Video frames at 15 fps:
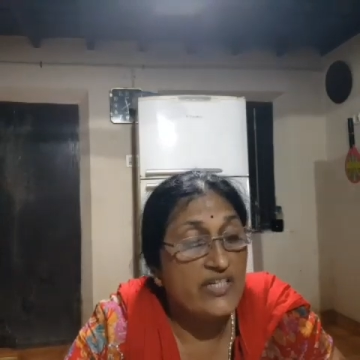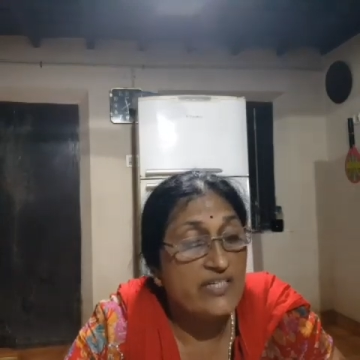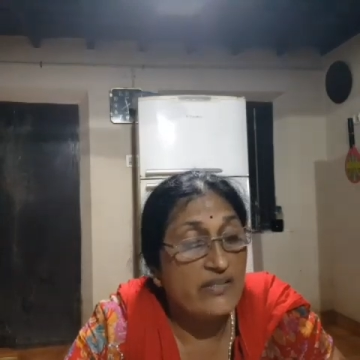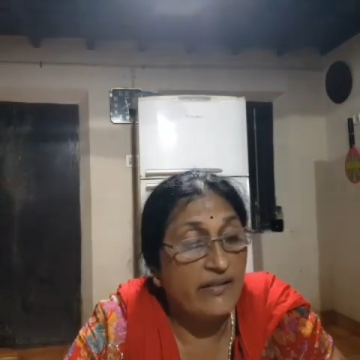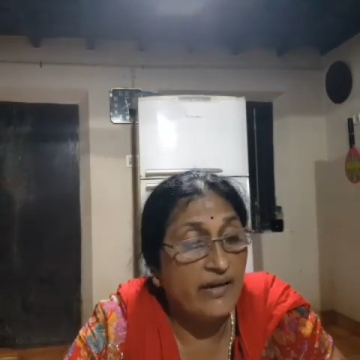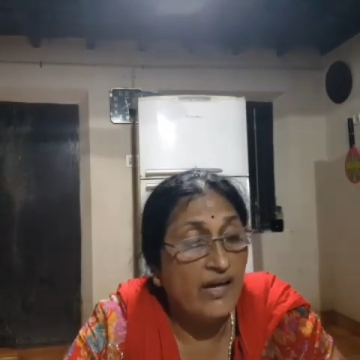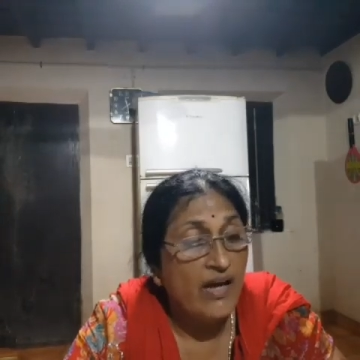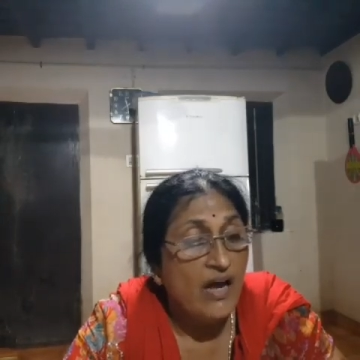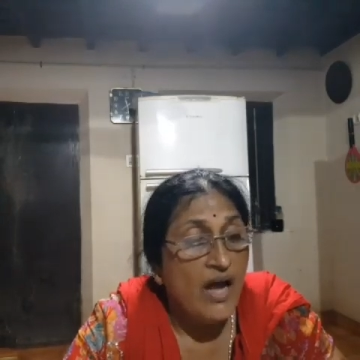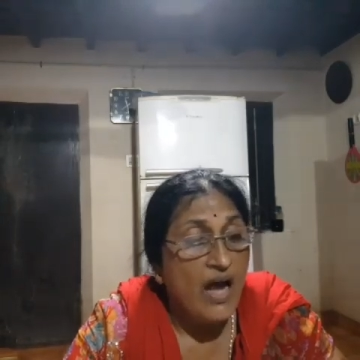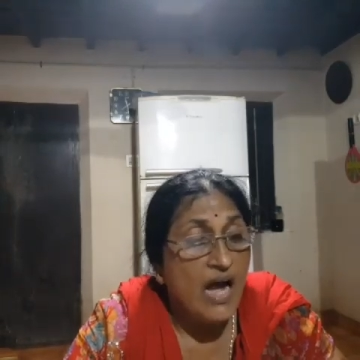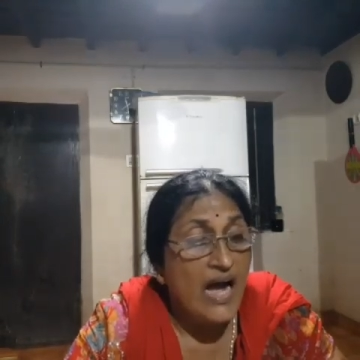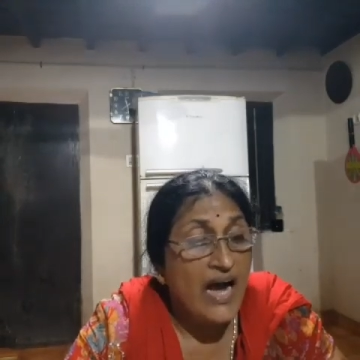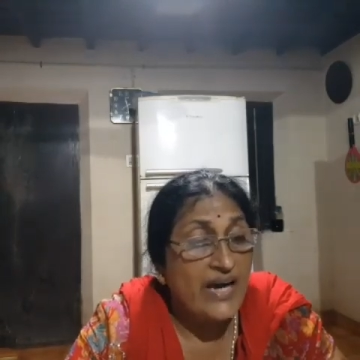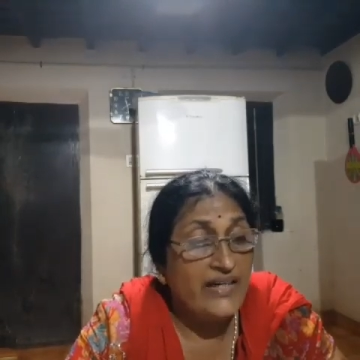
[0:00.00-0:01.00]
is there.
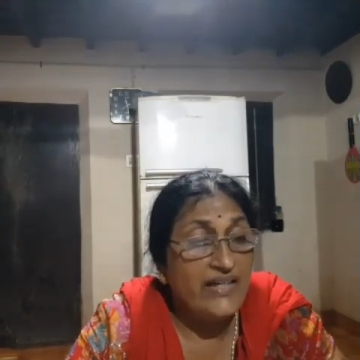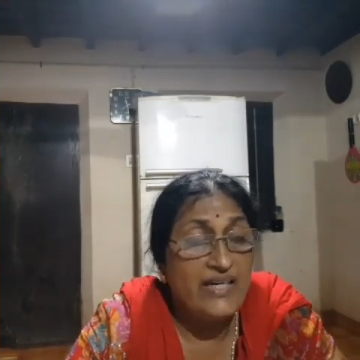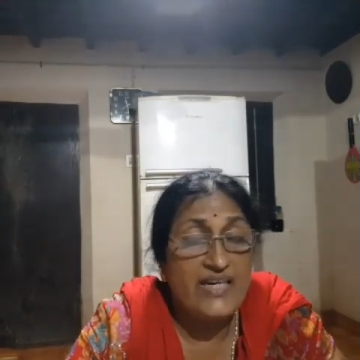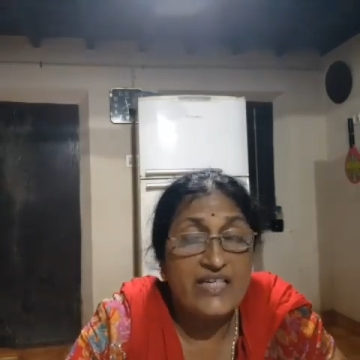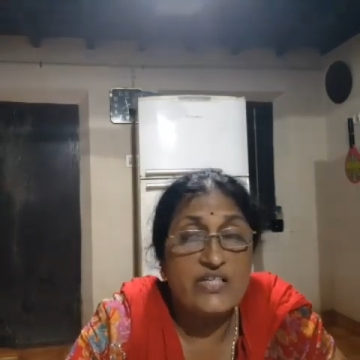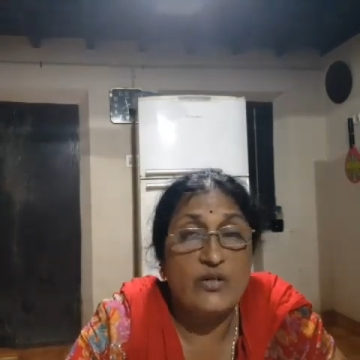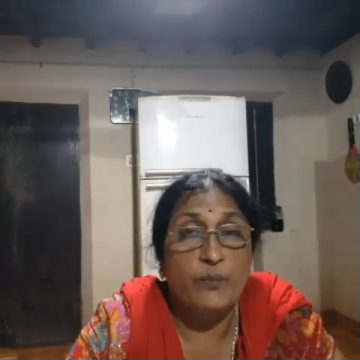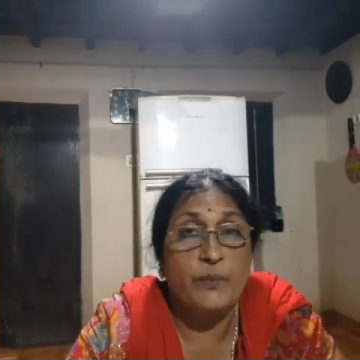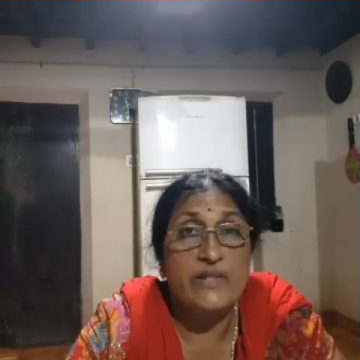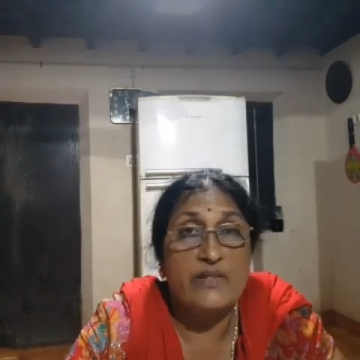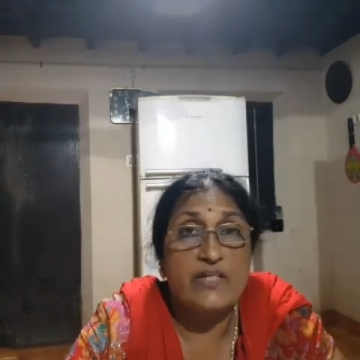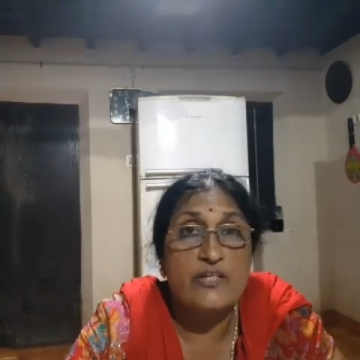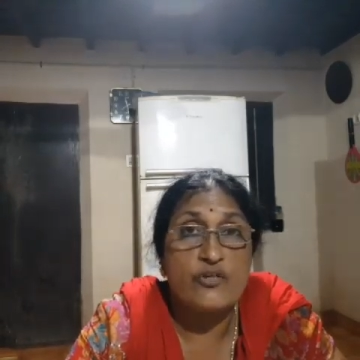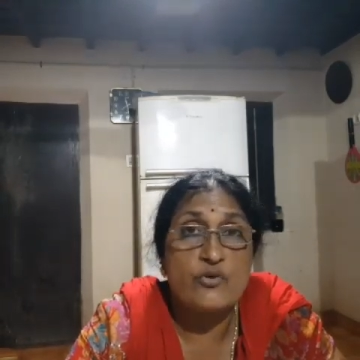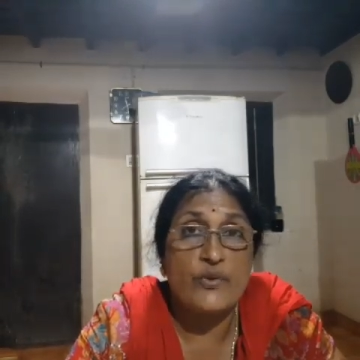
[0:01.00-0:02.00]
I is
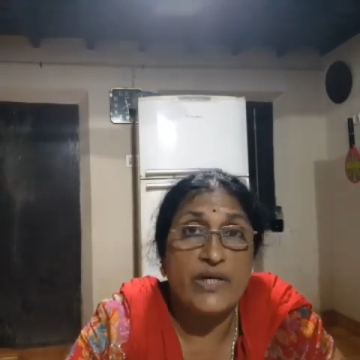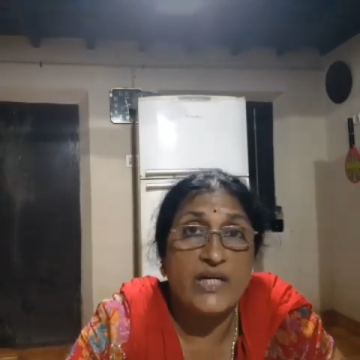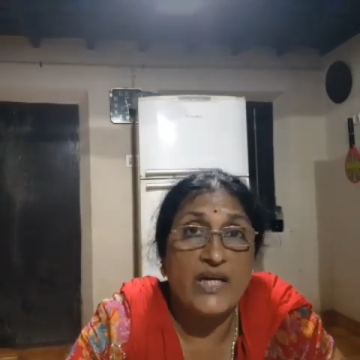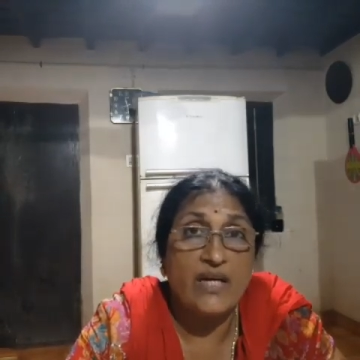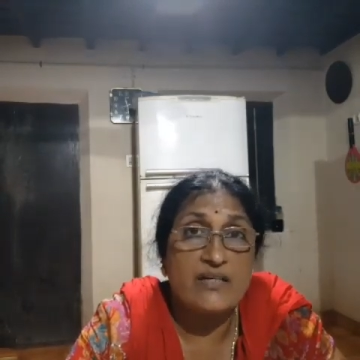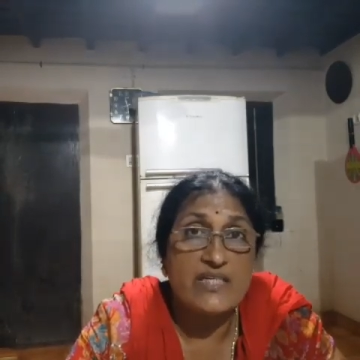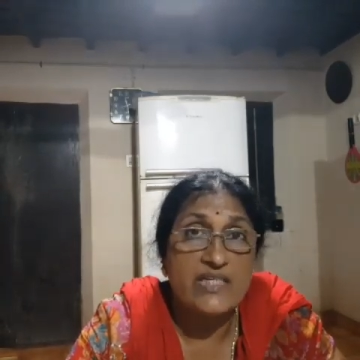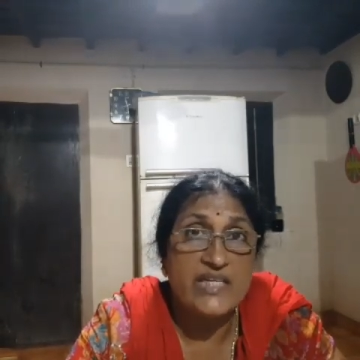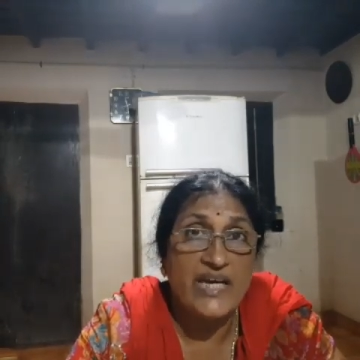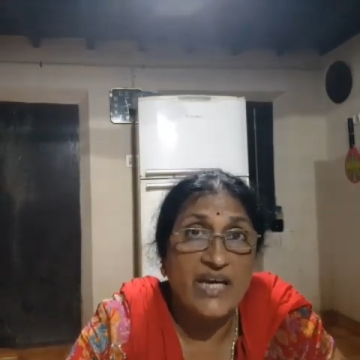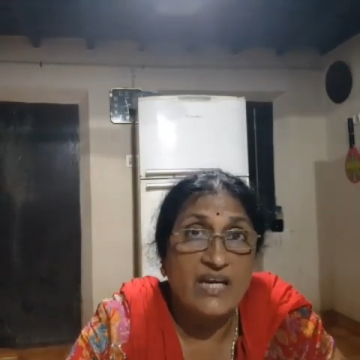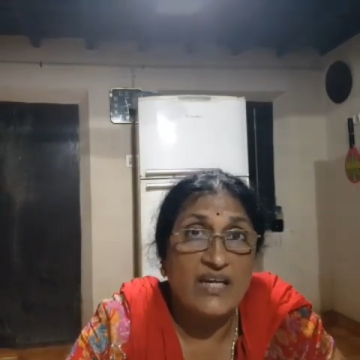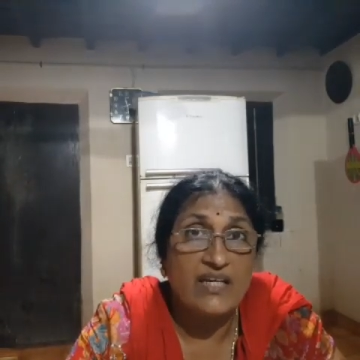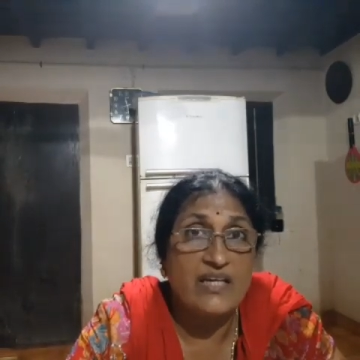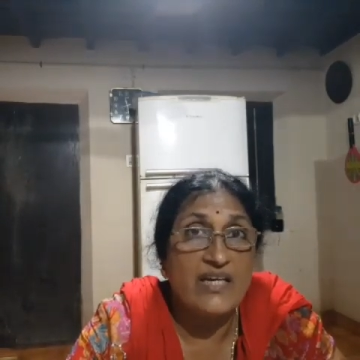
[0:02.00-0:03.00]
repeated, so we can
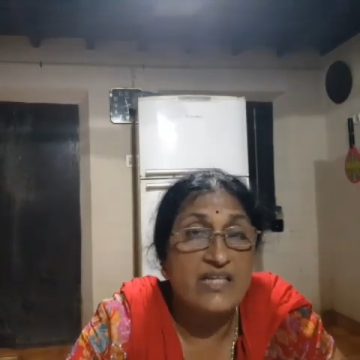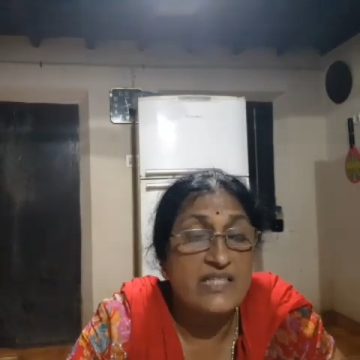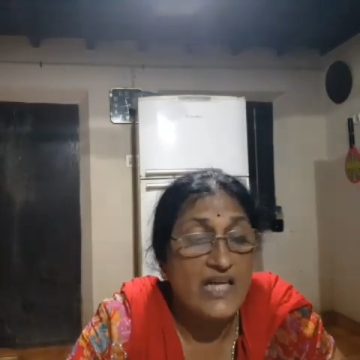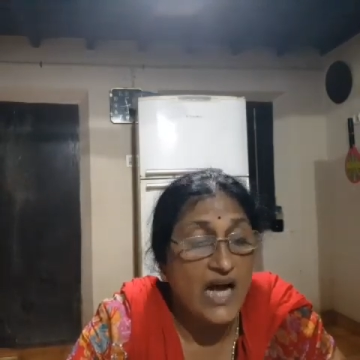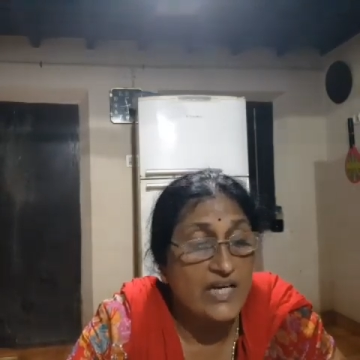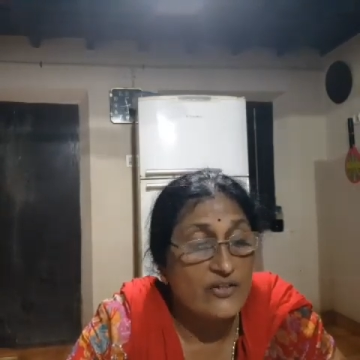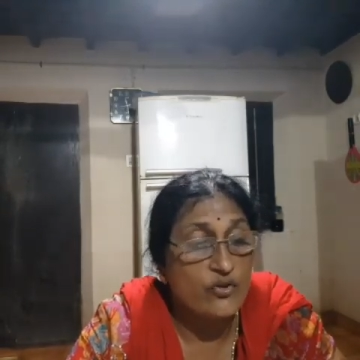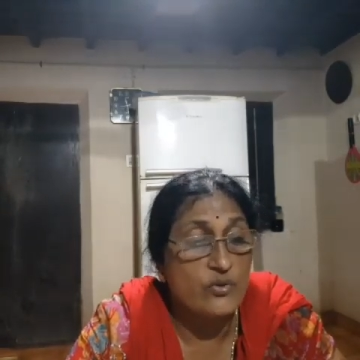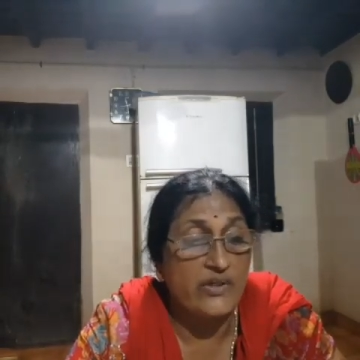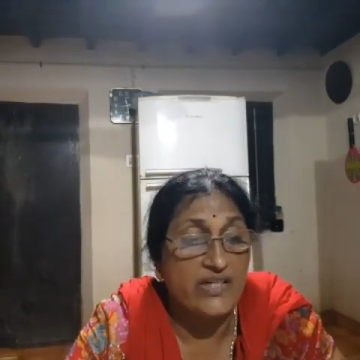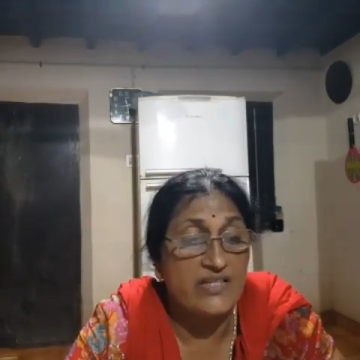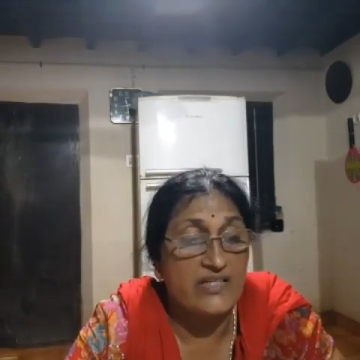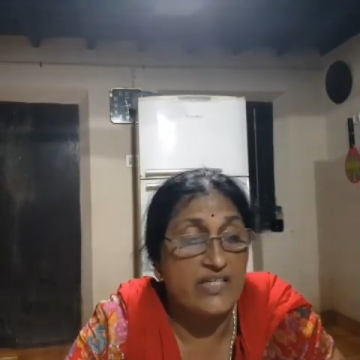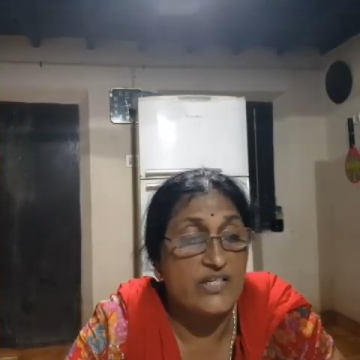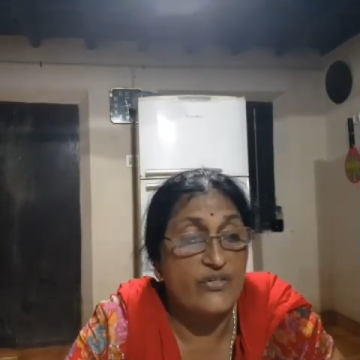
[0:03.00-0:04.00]
say it is
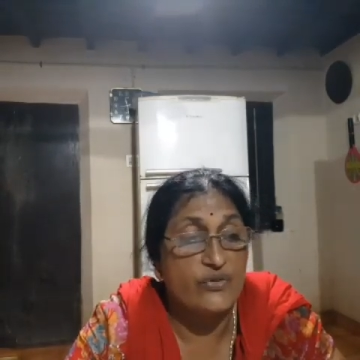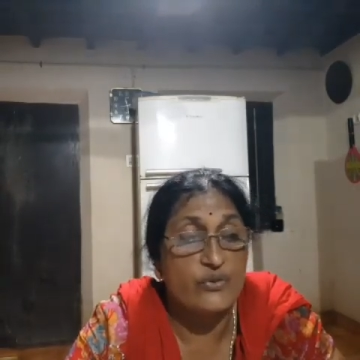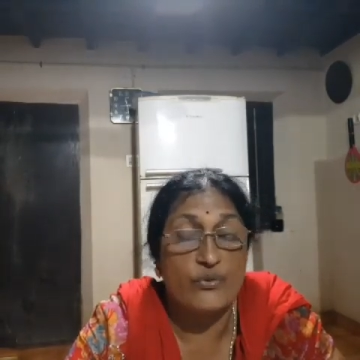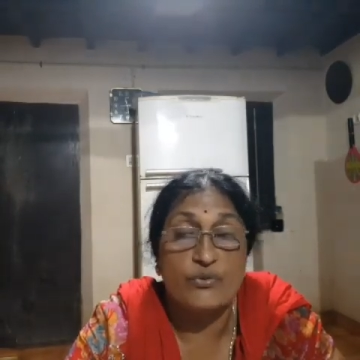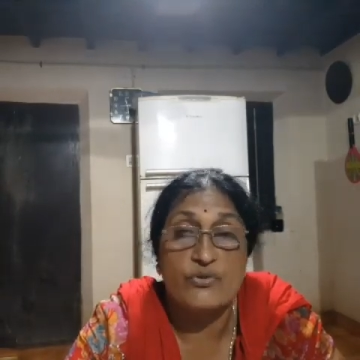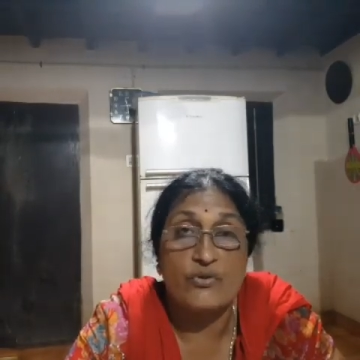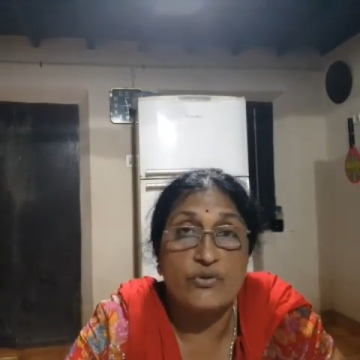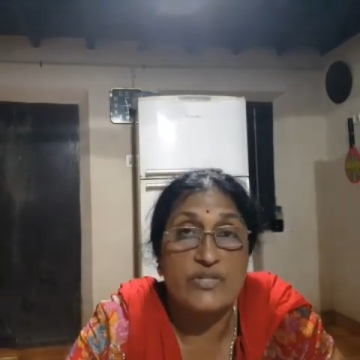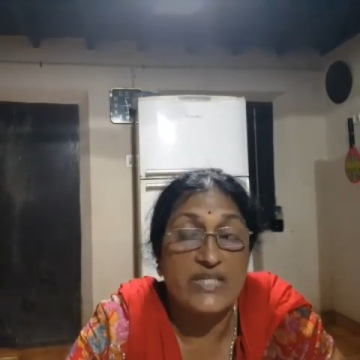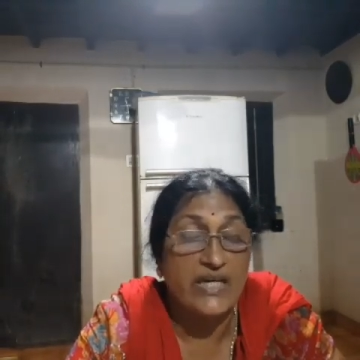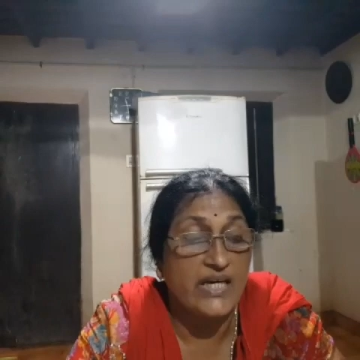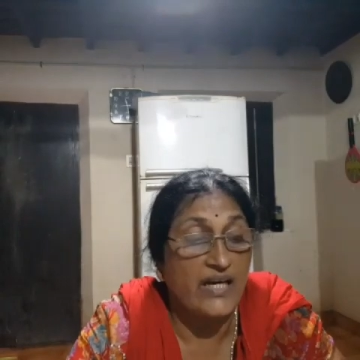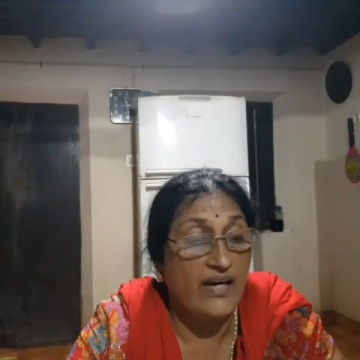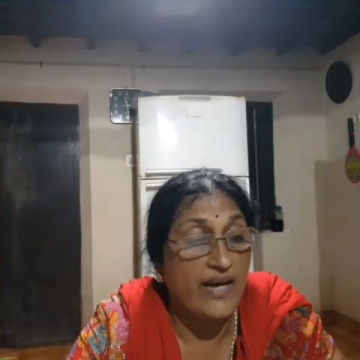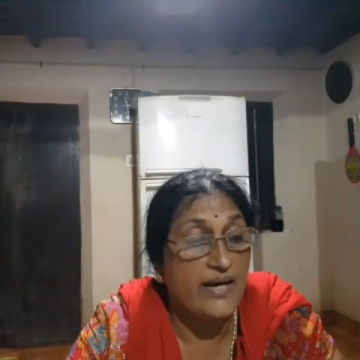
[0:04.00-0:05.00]
assonance is used. So
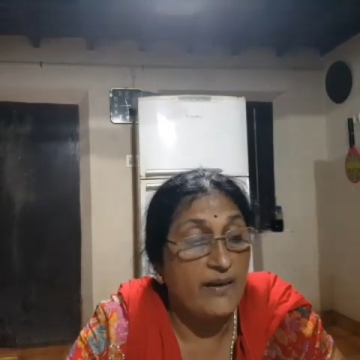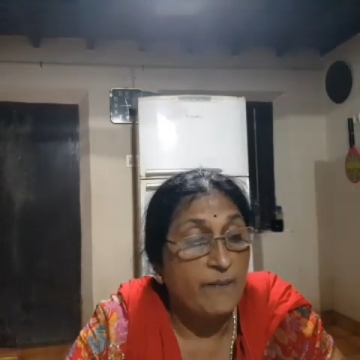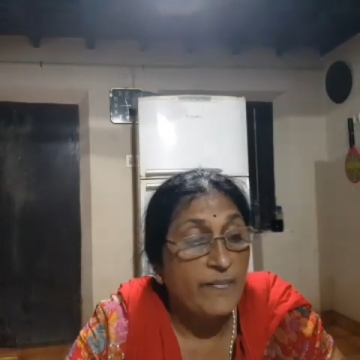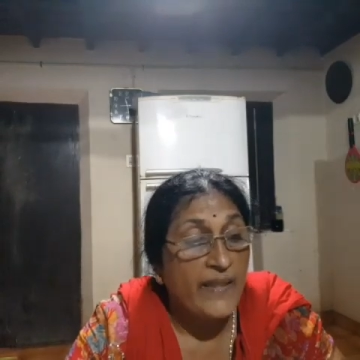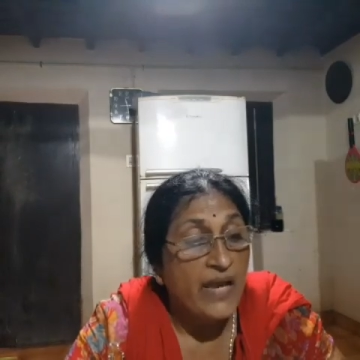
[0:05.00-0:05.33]
second line.